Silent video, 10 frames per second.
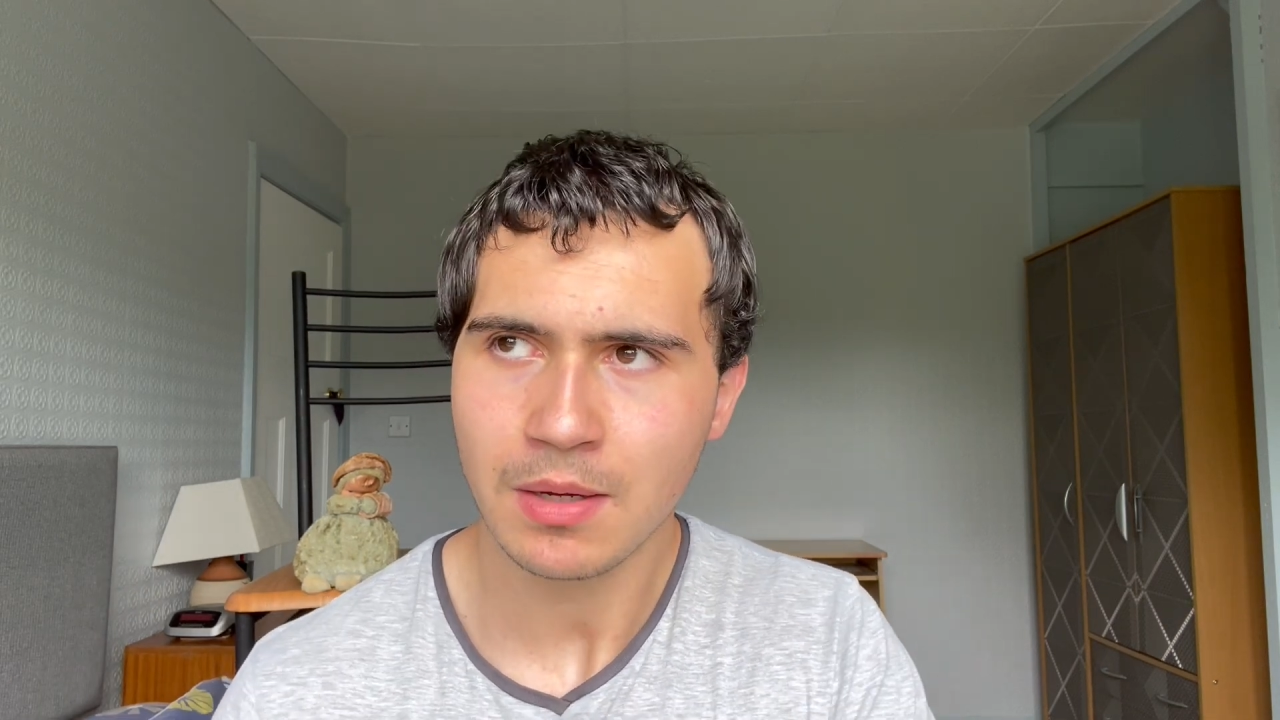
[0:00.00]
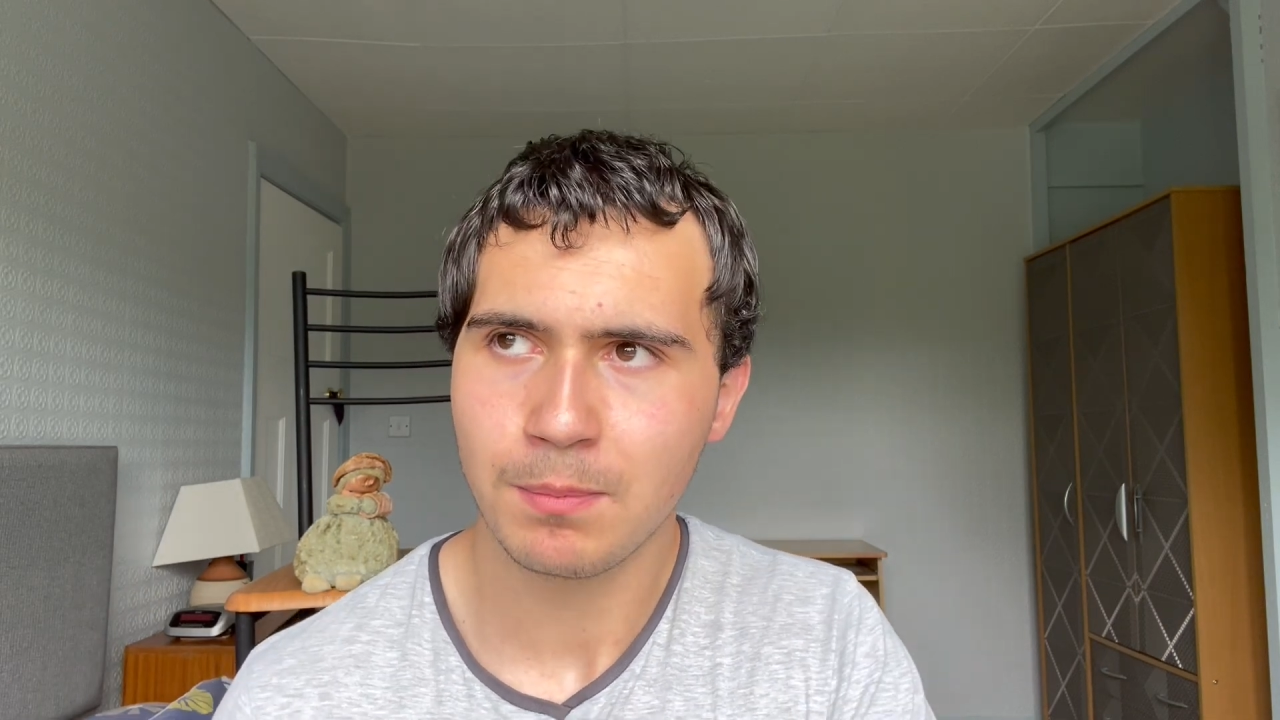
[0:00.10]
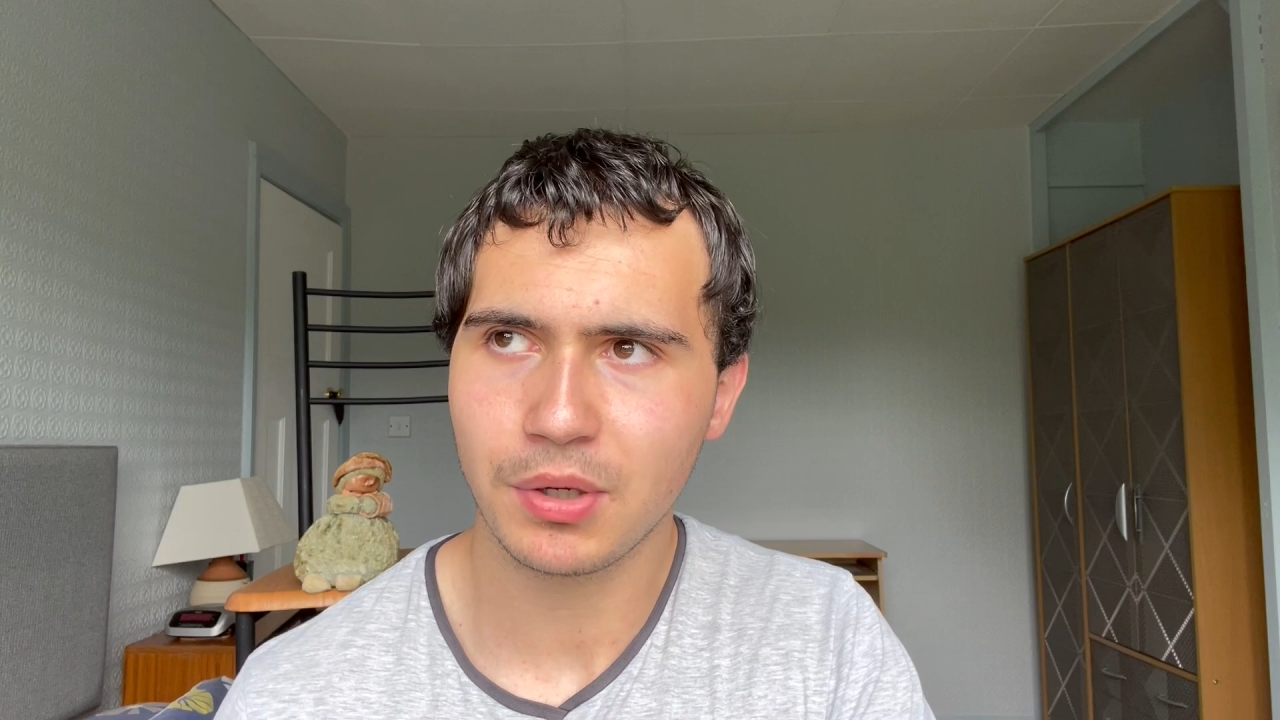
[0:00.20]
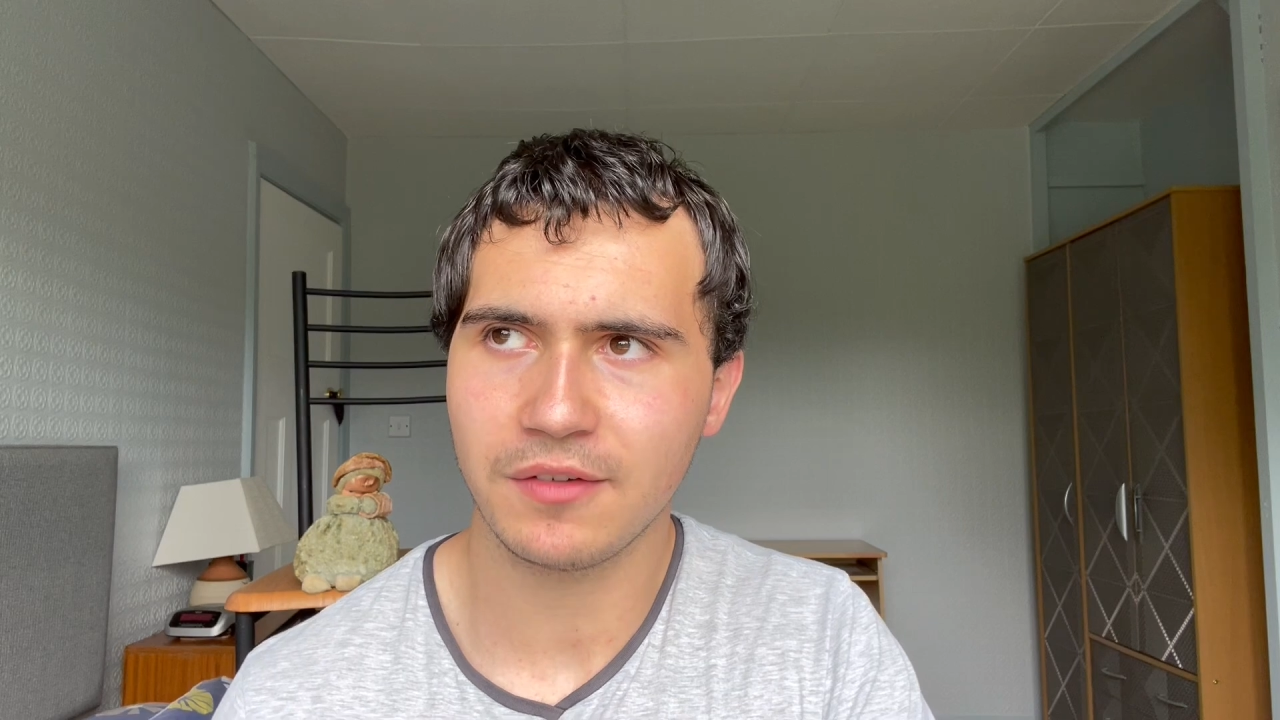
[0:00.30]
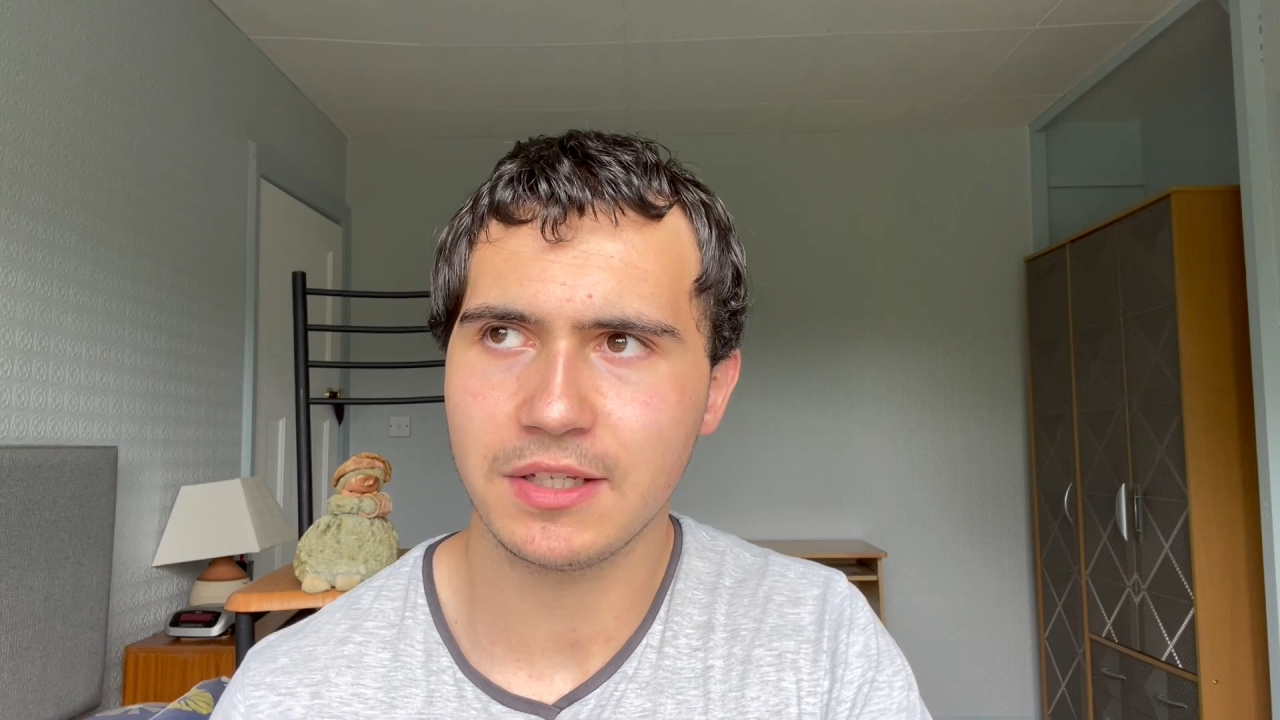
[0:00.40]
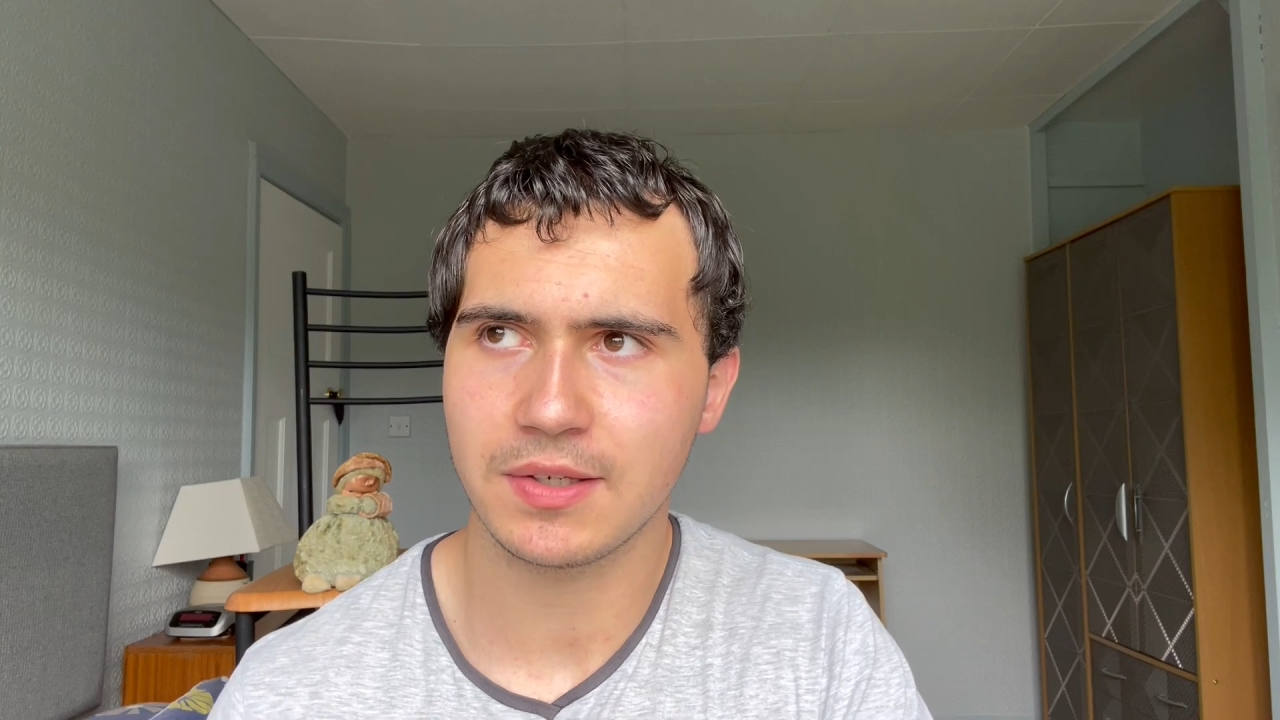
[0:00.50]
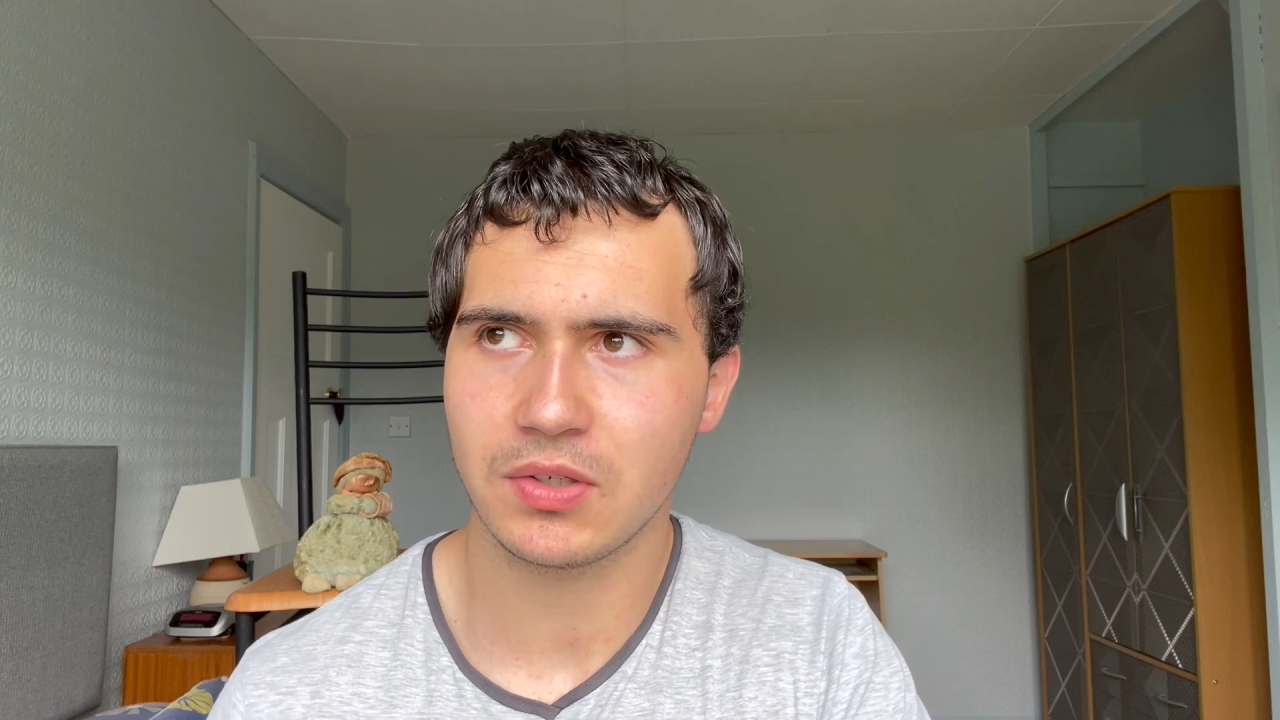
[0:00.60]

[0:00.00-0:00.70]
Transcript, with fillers: But if there's a